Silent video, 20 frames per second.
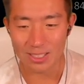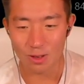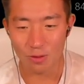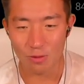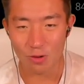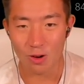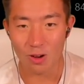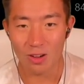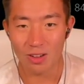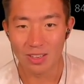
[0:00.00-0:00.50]

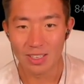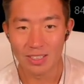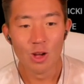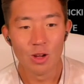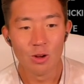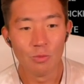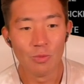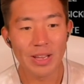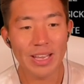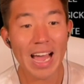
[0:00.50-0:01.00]
overall.
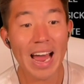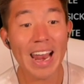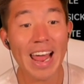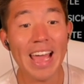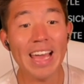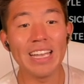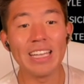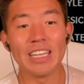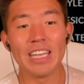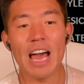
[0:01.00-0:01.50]
We get
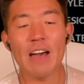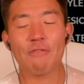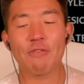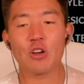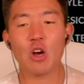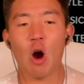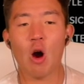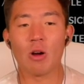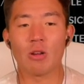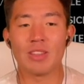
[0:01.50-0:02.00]
a left
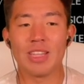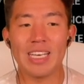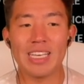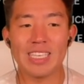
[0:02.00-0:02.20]
guard, the